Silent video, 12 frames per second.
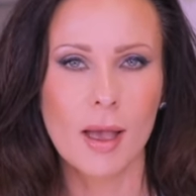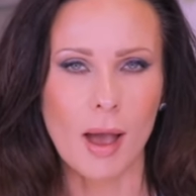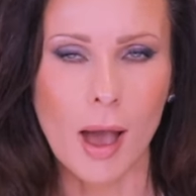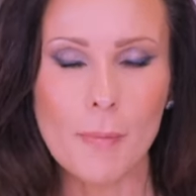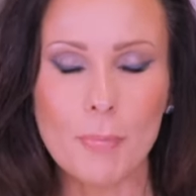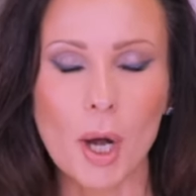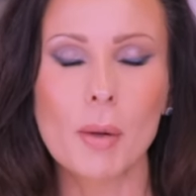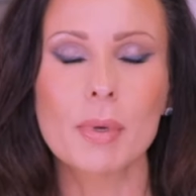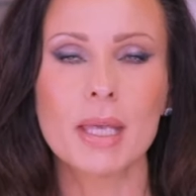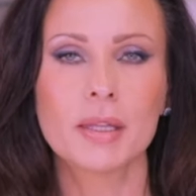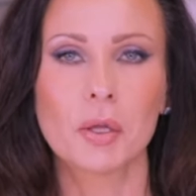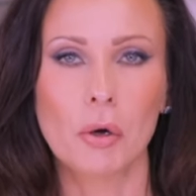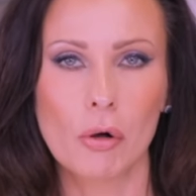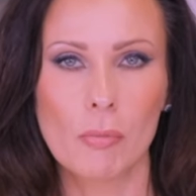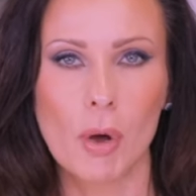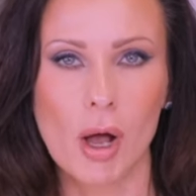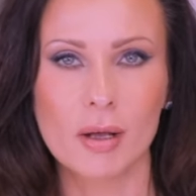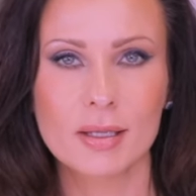I'd probably eat the whole
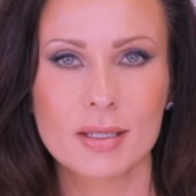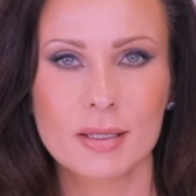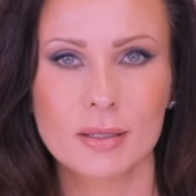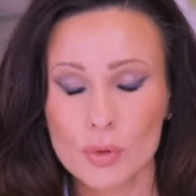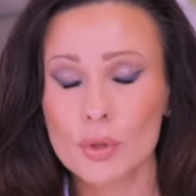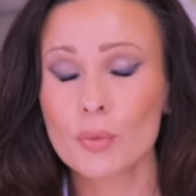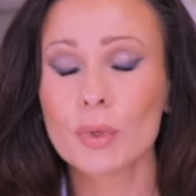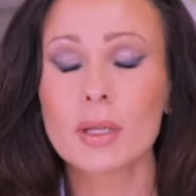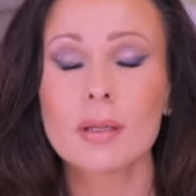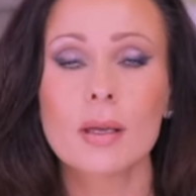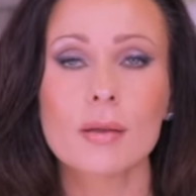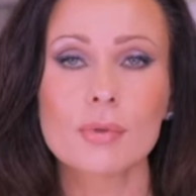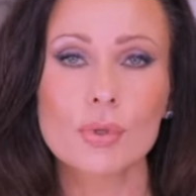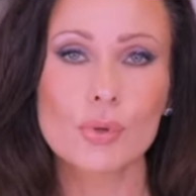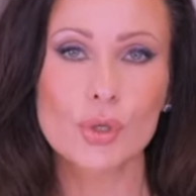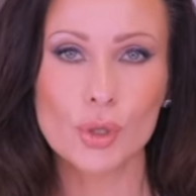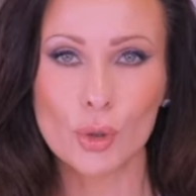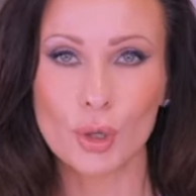box. So when it comes to
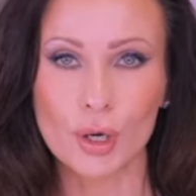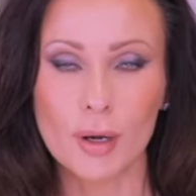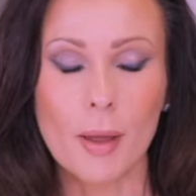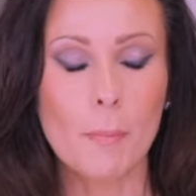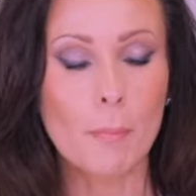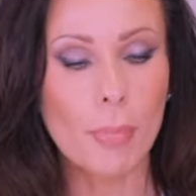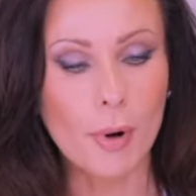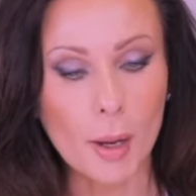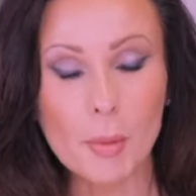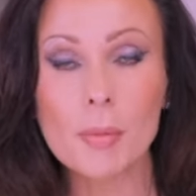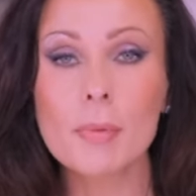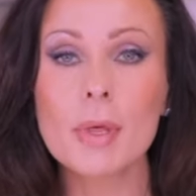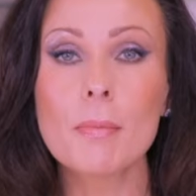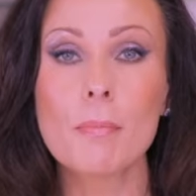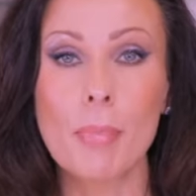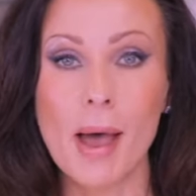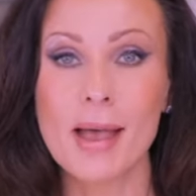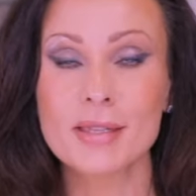sugar, probably
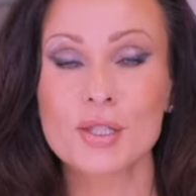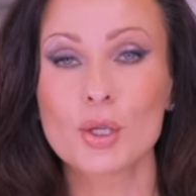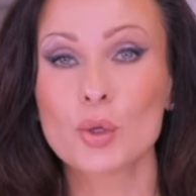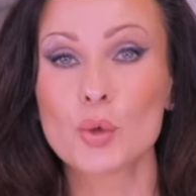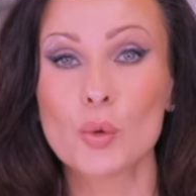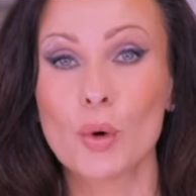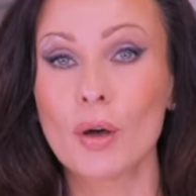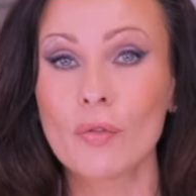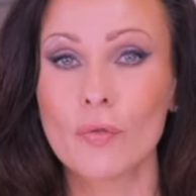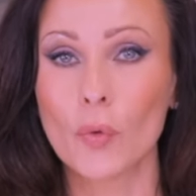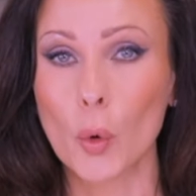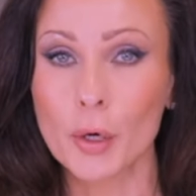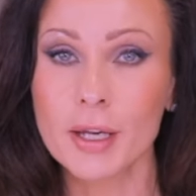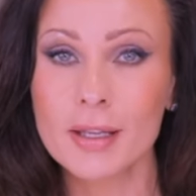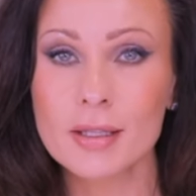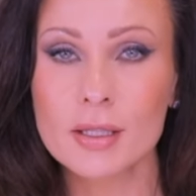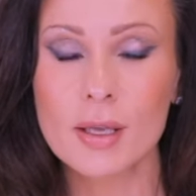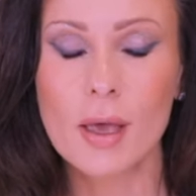best to avoid
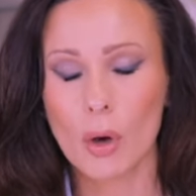it.